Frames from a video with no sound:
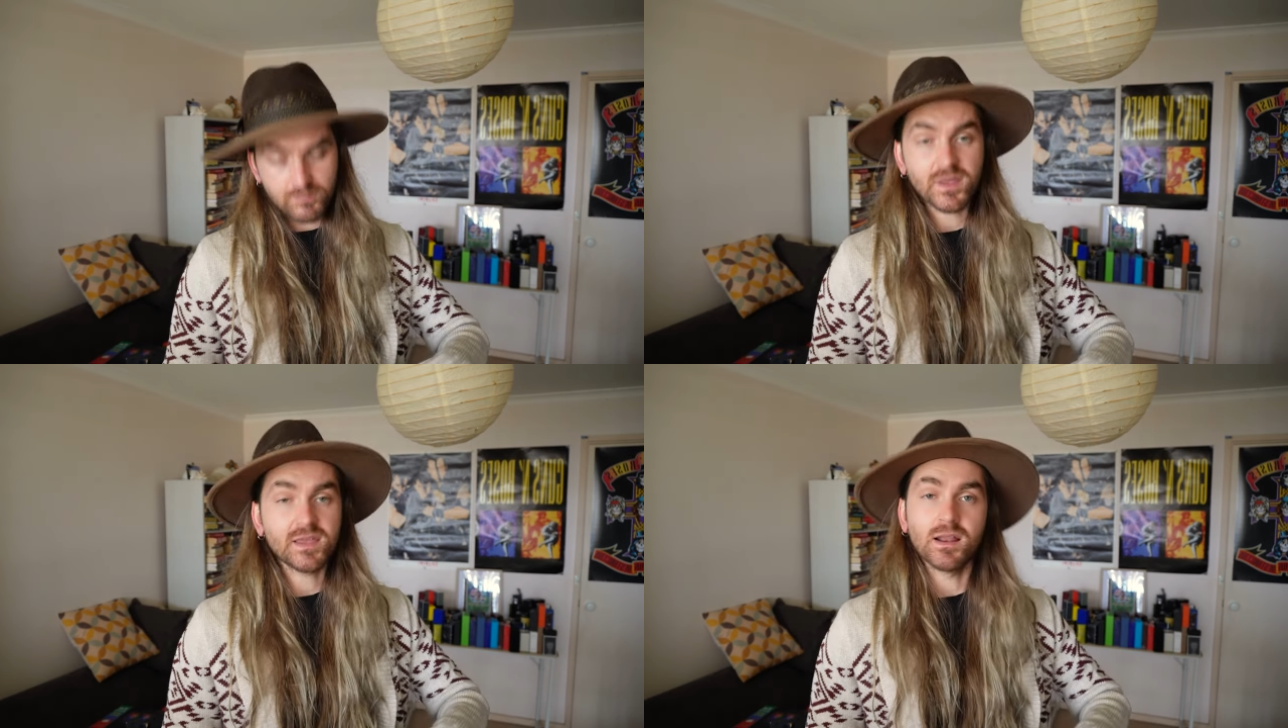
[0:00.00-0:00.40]

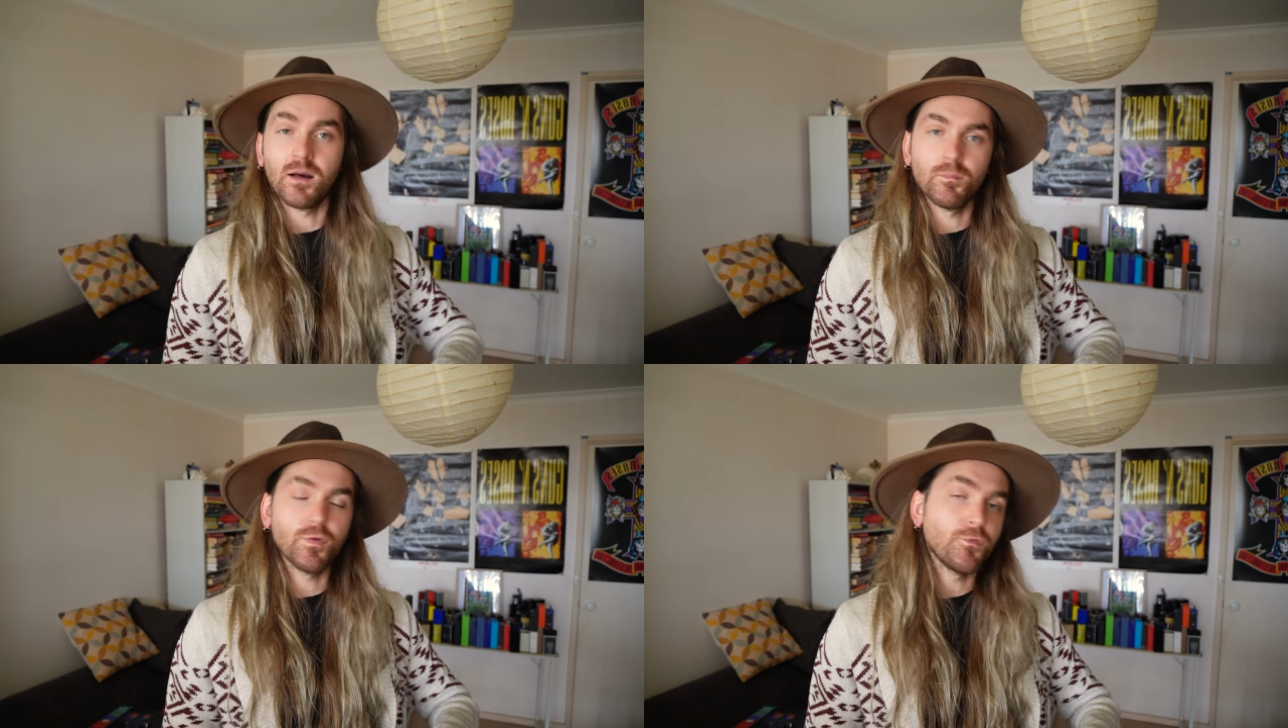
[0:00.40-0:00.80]
pick it
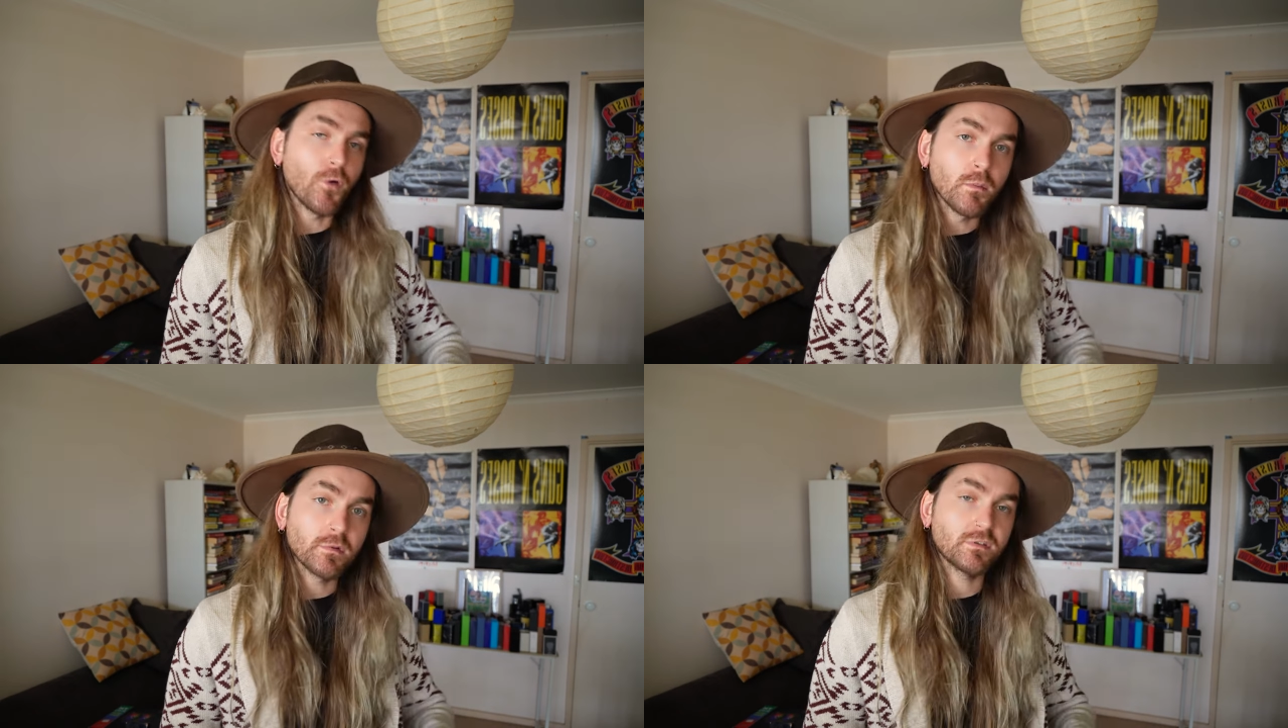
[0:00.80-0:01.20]
up.
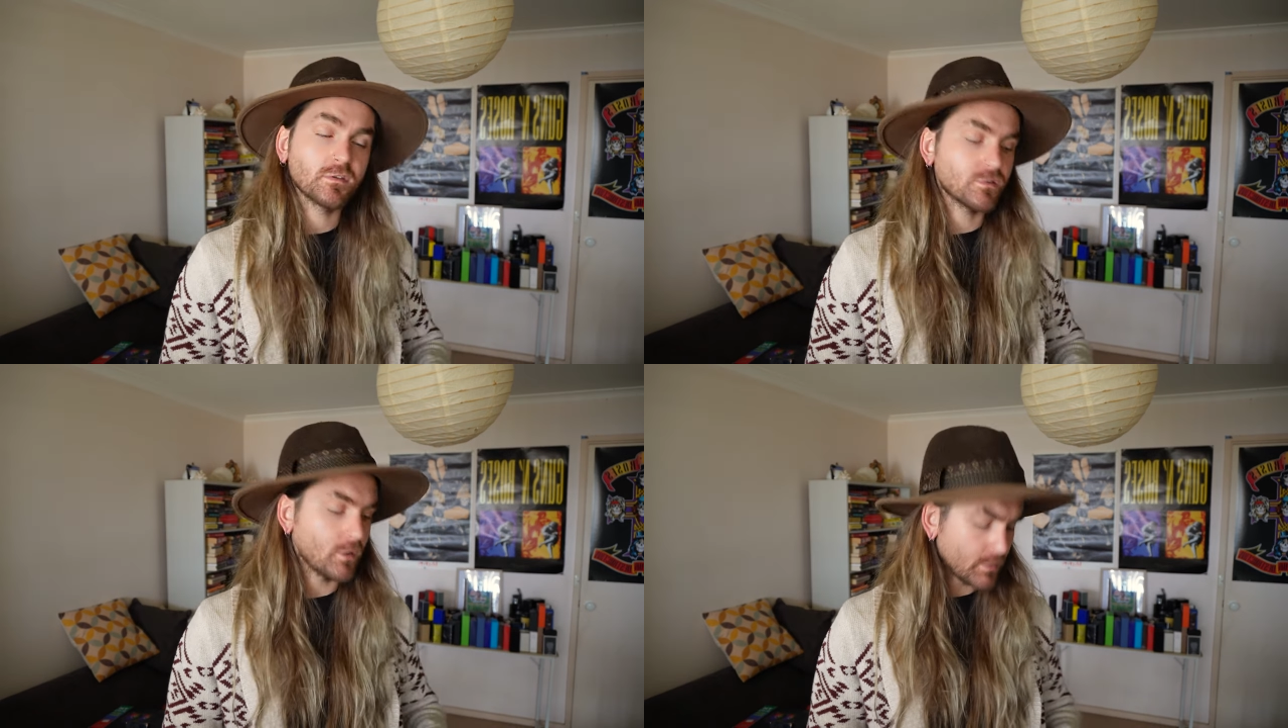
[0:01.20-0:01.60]
Performance
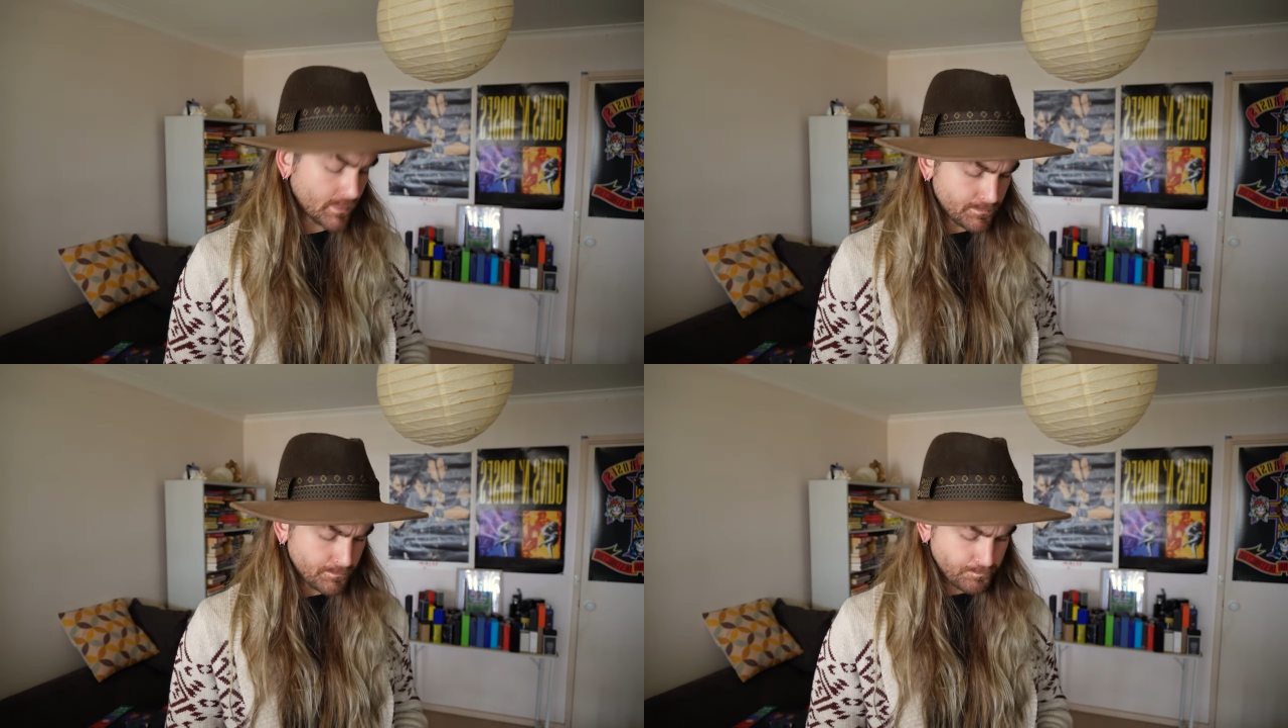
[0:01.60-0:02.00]
is
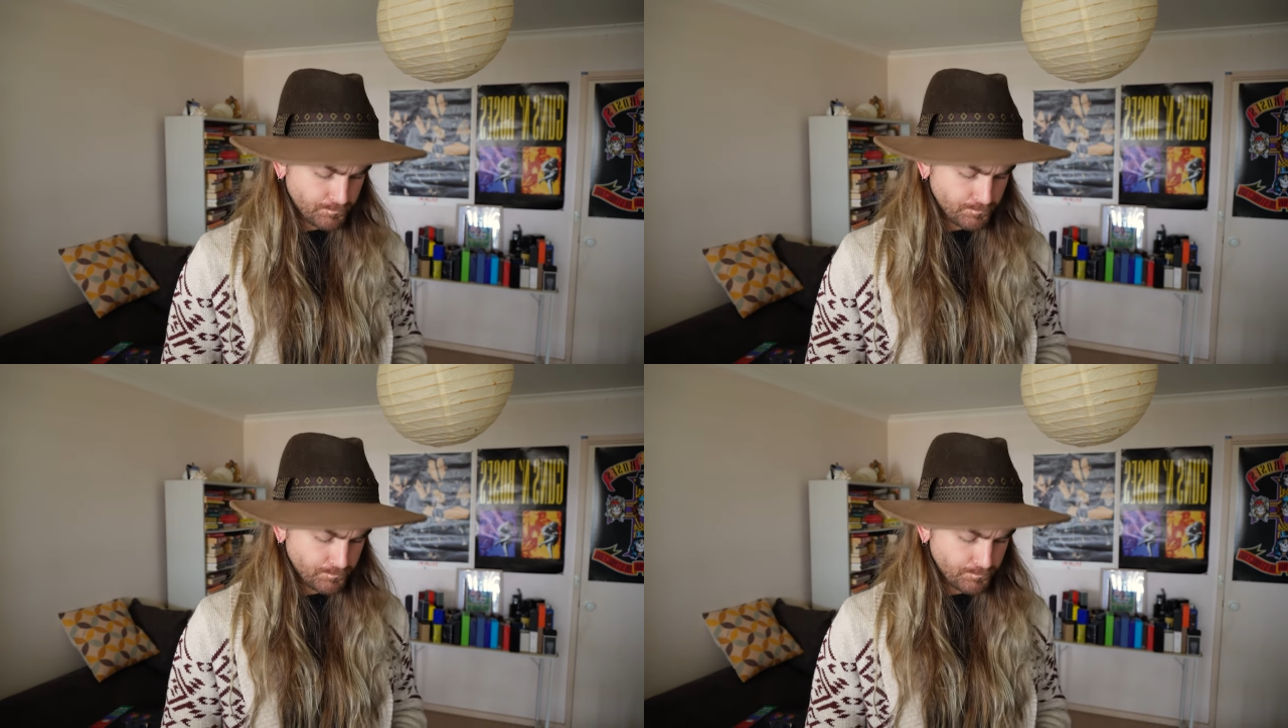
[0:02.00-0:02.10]
solid,